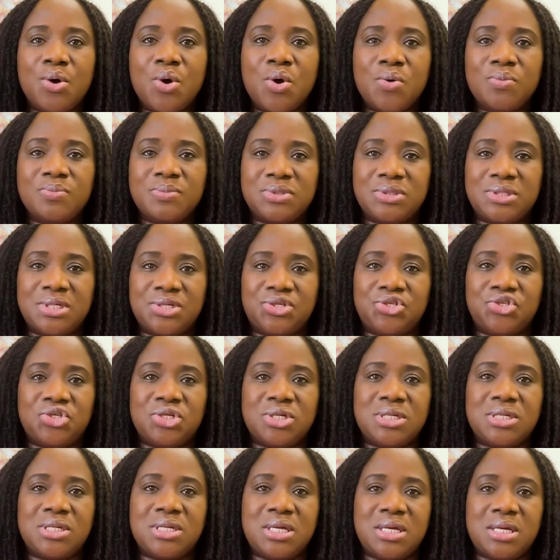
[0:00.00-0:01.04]
home
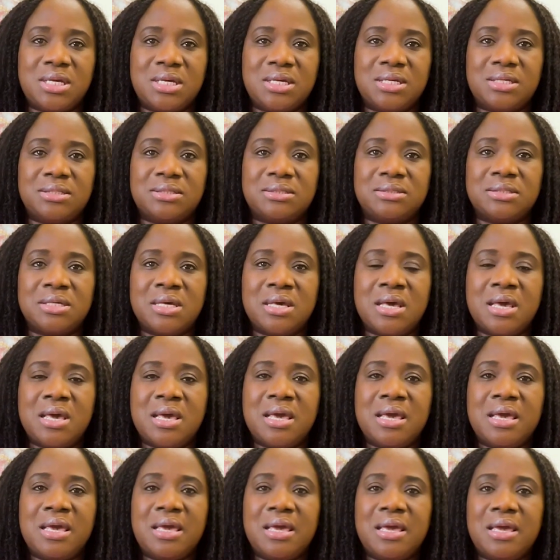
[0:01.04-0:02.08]
staging is
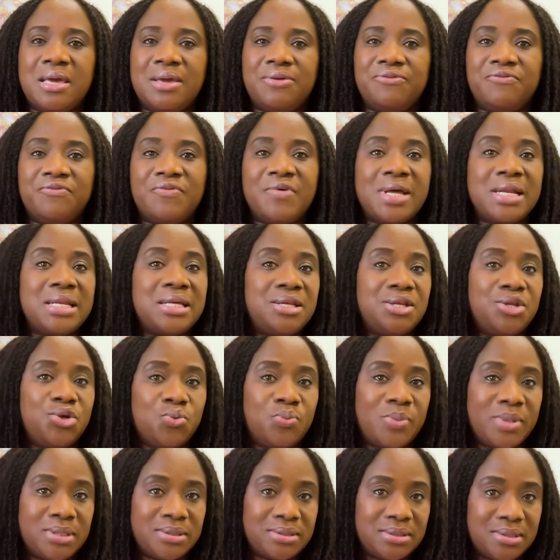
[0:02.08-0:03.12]
a fairly
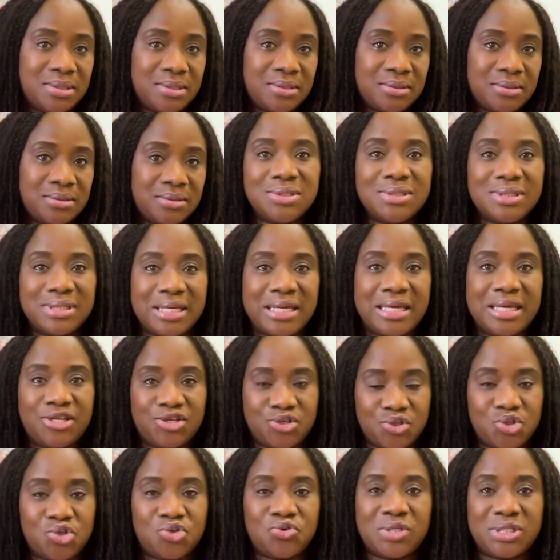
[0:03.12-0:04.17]
new business. The
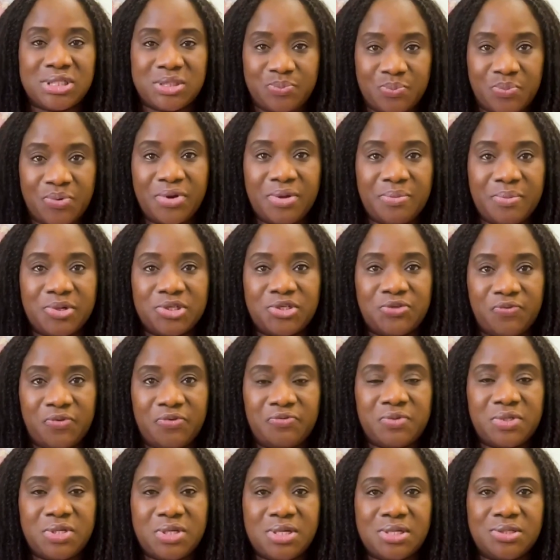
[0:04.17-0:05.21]
industry is pretty much
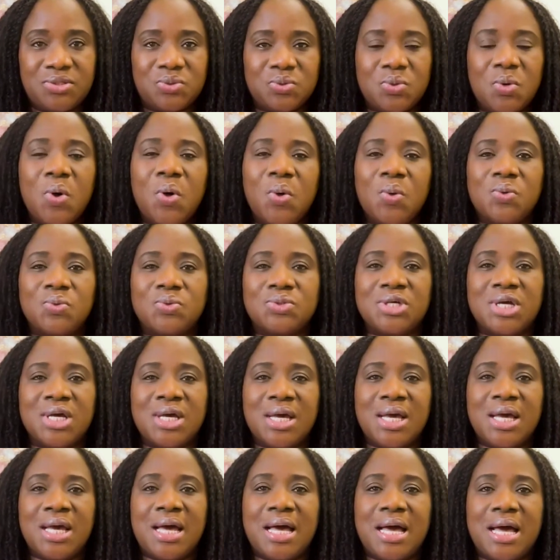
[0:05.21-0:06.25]
50 years
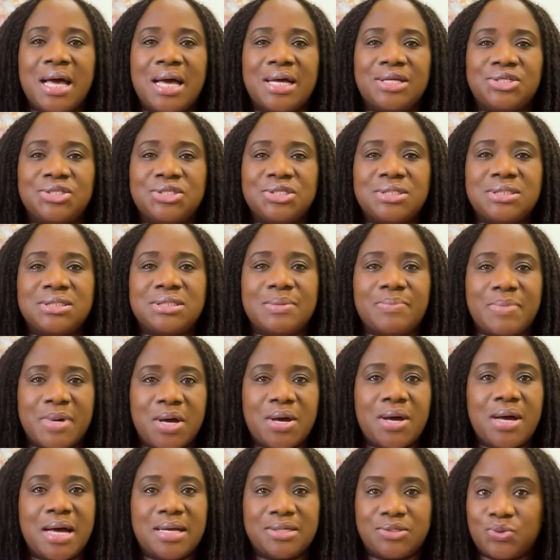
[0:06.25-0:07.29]
old, just
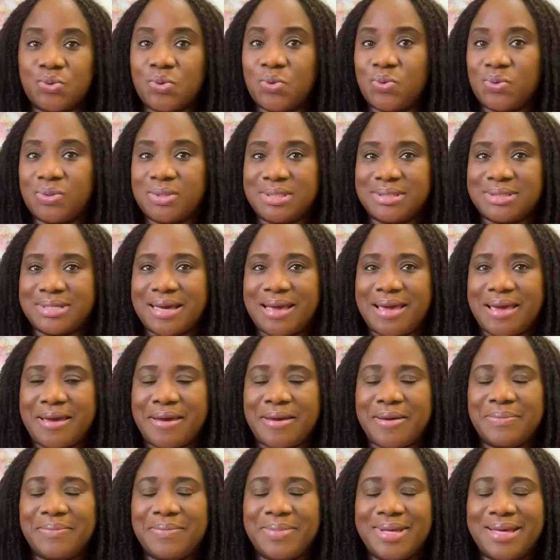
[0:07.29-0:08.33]
about as old as I
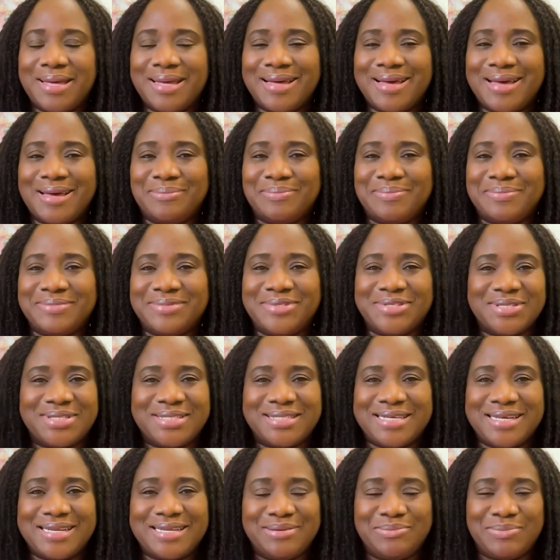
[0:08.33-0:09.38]
am. I'm
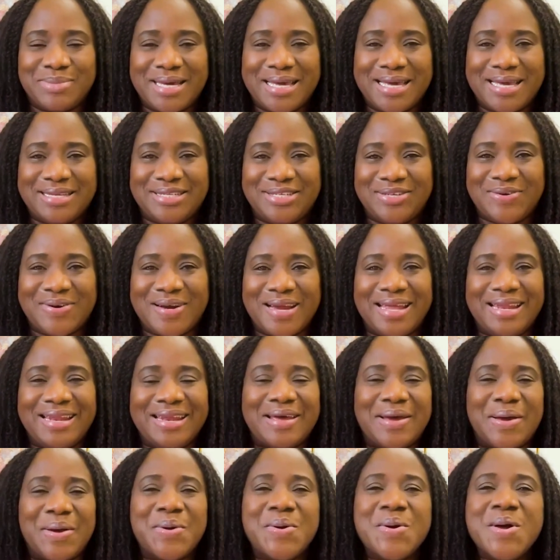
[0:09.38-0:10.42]
just telling my age right
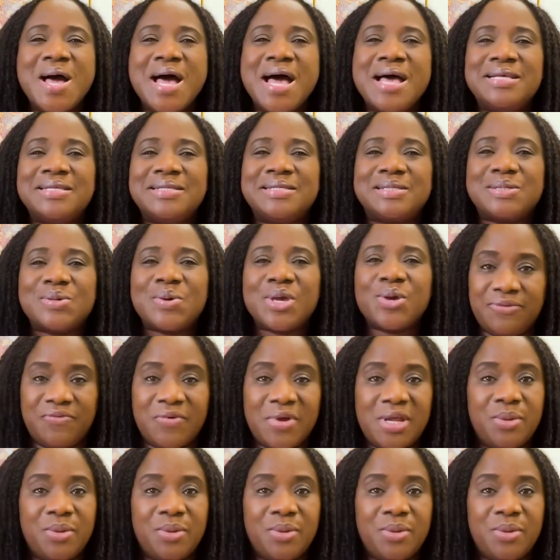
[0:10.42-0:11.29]
now. So if